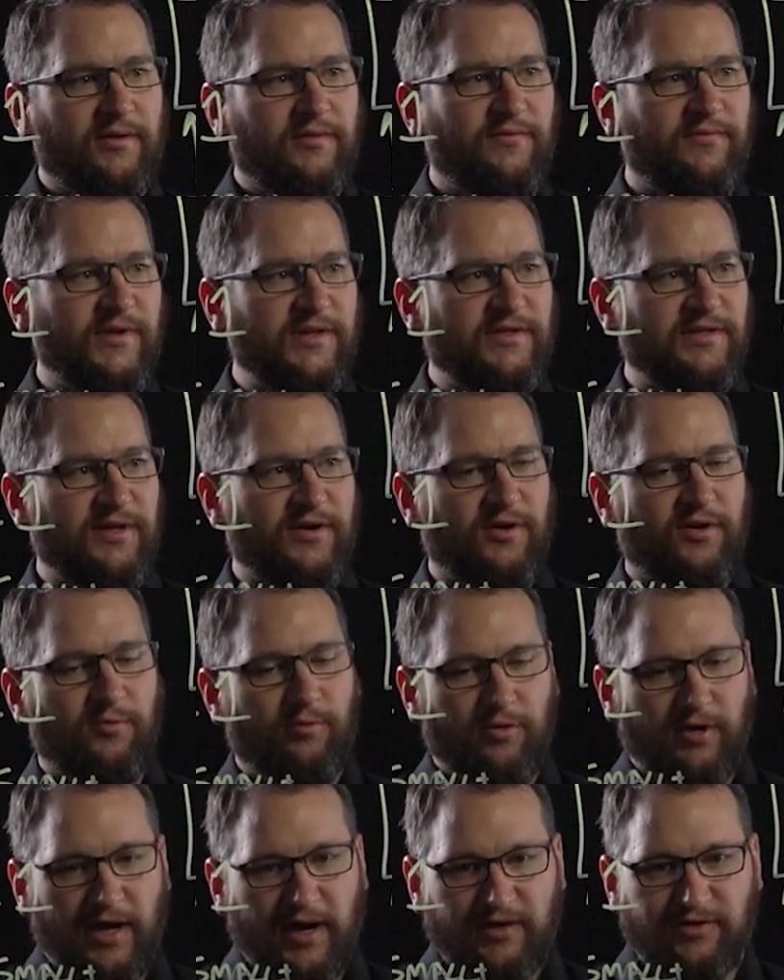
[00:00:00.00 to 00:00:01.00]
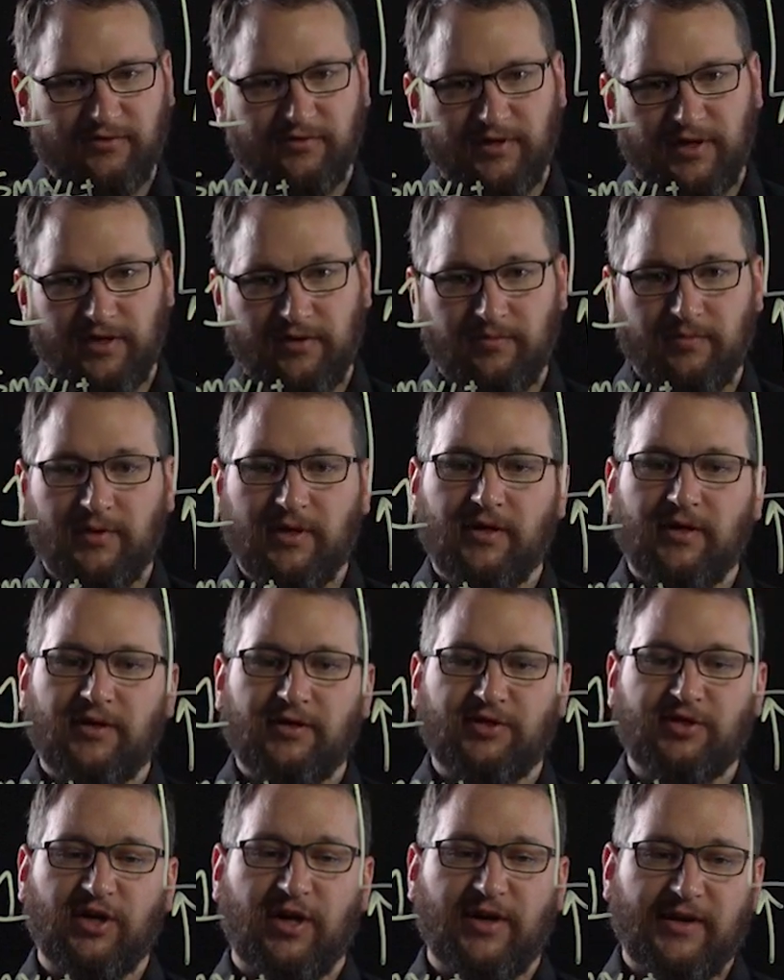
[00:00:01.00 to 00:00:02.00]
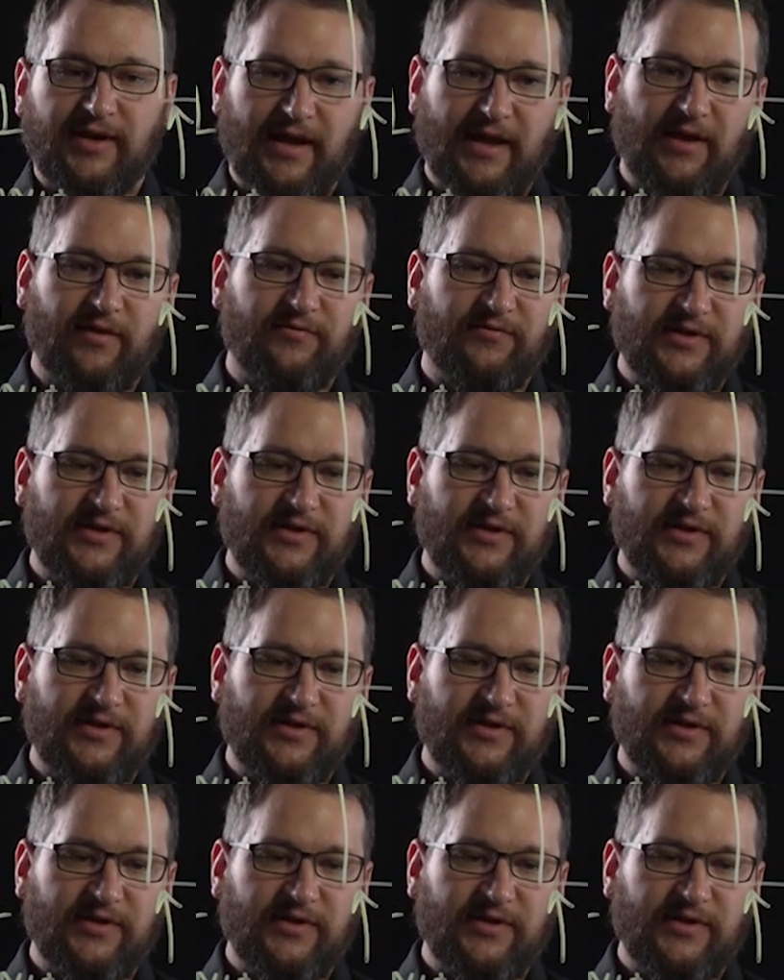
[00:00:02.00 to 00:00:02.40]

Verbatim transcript: vCenter will actually shut down